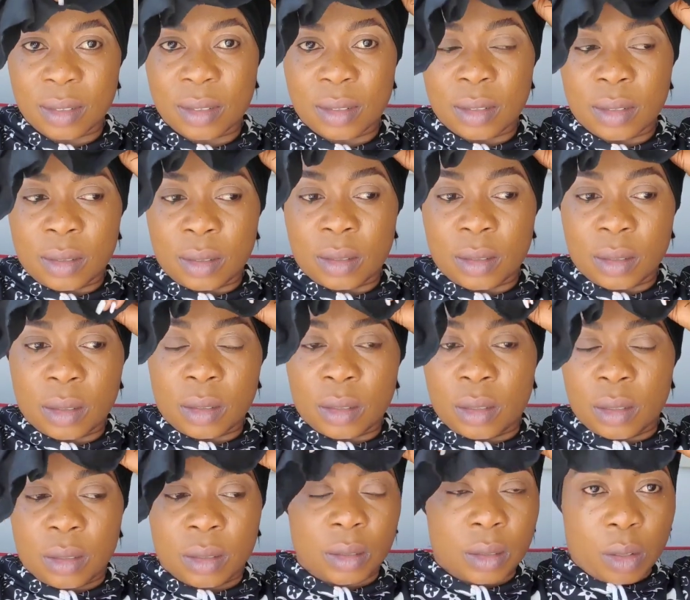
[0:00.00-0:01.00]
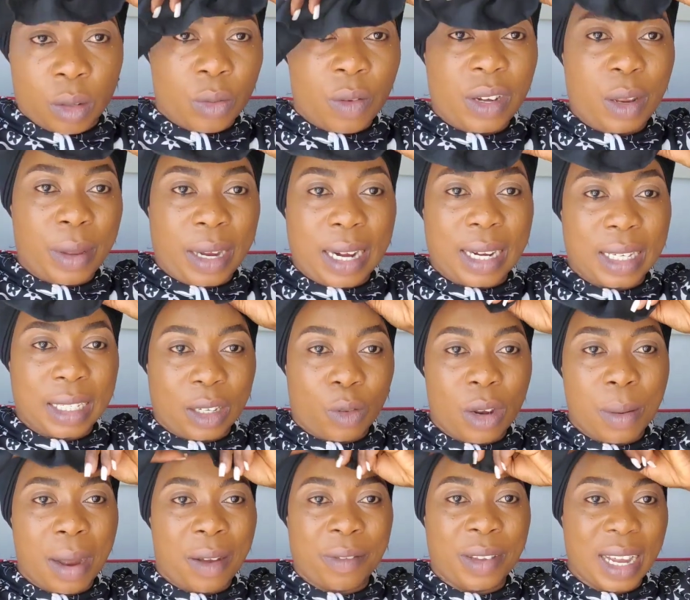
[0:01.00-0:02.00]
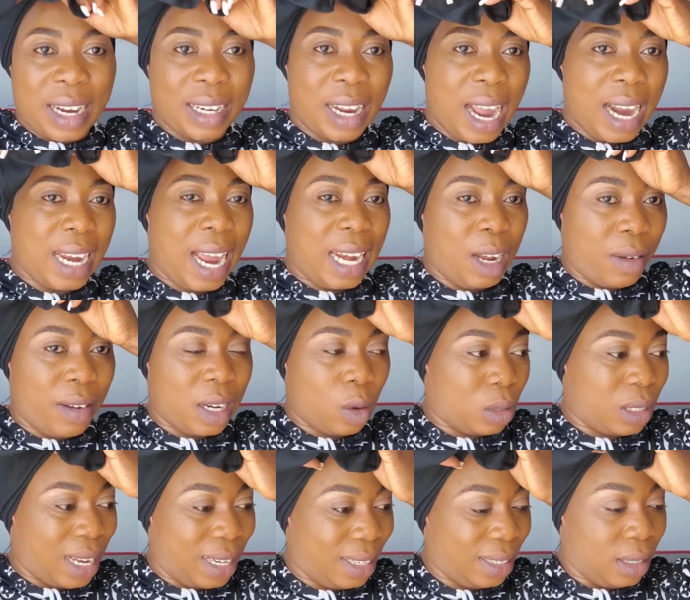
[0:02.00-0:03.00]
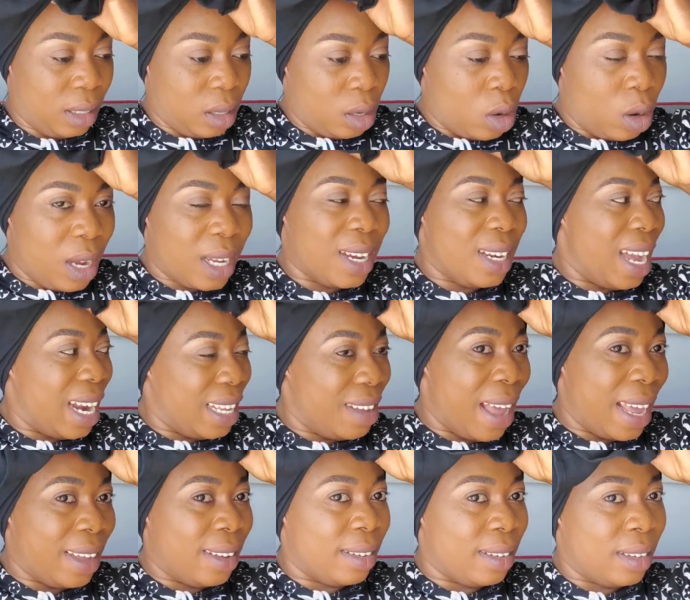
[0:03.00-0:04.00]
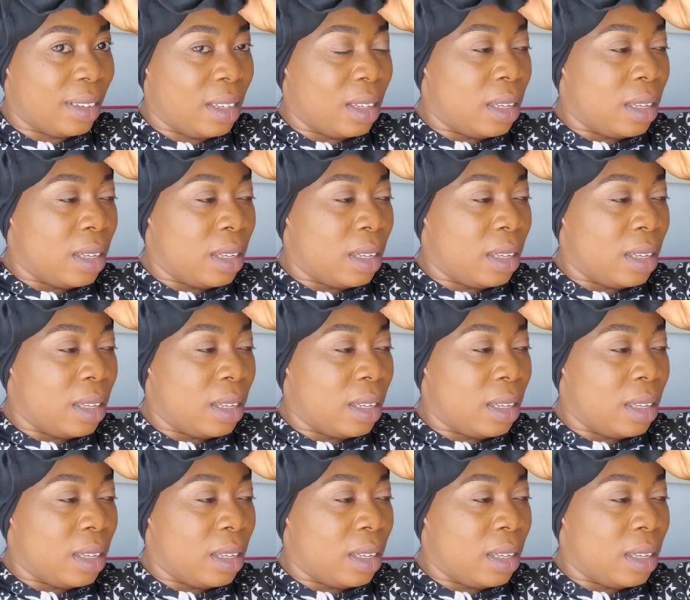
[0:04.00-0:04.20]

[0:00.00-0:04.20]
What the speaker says: Okay, that is it. So by the time you get to this stage, you can use this.